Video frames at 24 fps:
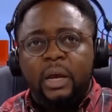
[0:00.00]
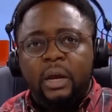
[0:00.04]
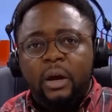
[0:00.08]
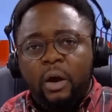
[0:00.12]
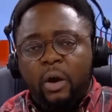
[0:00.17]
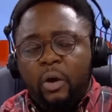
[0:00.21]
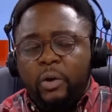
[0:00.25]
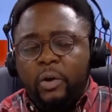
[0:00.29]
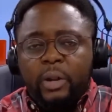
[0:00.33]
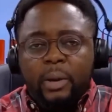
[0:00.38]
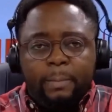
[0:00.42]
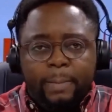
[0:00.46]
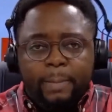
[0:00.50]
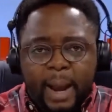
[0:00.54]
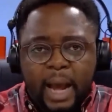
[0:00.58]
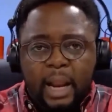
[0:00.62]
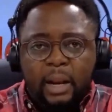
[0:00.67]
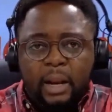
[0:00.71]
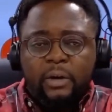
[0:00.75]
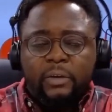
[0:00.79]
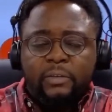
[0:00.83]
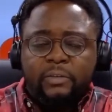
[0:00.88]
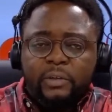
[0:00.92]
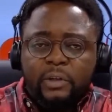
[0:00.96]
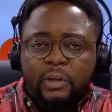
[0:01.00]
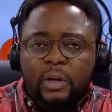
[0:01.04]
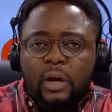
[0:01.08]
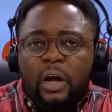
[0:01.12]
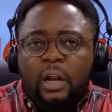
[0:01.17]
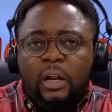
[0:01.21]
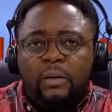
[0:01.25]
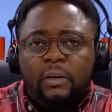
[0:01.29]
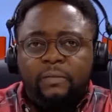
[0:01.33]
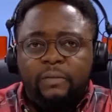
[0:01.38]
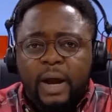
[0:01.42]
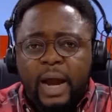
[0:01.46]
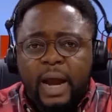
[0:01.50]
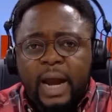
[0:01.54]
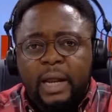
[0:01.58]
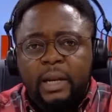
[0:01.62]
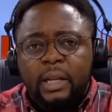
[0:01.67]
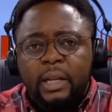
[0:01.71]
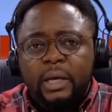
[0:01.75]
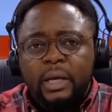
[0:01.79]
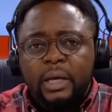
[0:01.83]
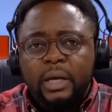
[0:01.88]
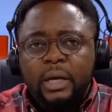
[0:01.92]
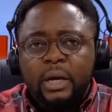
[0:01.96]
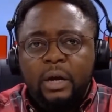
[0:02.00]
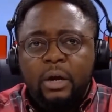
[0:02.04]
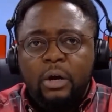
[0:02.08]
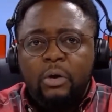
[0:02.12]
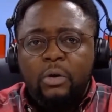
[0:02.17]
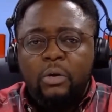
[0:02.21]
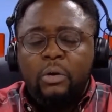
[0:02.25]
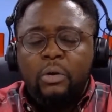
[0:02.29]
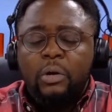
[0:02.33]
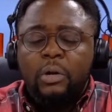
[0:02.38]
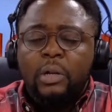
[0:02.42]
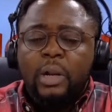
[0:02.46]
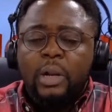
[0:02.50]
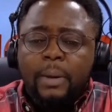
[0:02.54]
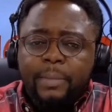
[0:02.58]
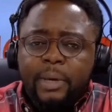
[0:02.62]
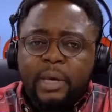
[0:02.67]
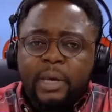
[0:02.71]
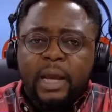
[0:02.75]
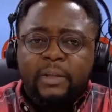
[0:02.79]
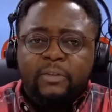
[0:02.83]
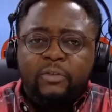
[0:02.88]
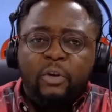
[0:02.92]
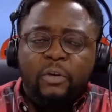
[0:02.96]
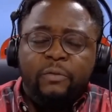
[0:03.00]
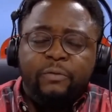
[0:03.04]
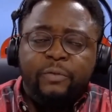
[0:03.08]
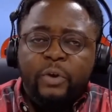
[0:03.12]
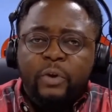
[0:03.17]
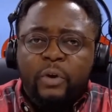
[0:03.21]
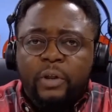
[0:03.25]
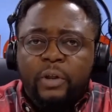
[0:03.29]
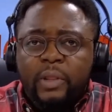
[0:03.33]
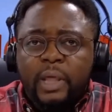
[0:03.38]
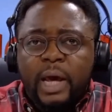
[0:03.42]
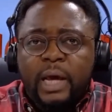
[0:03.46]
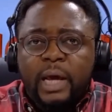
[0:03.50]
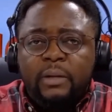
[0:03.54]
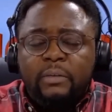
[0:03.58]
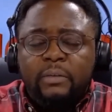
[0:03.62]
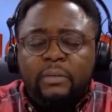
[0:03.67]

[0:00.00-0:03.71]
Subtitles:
on the ballot and all of that. Let me get your view on that.